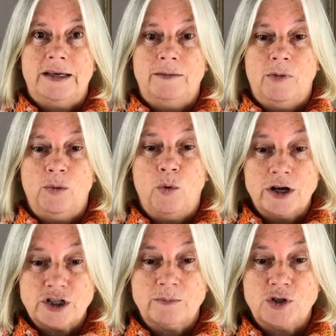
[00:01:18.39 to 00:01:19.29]
in my
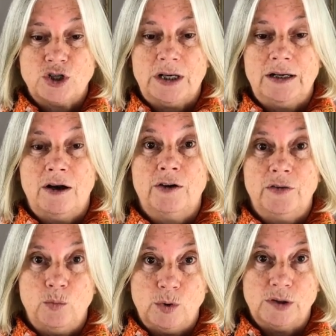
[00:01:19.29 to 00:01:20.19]
washing machine on
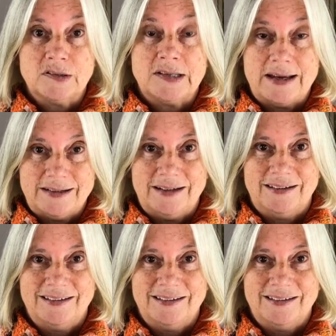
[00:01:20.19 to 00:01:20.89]
the wool setting.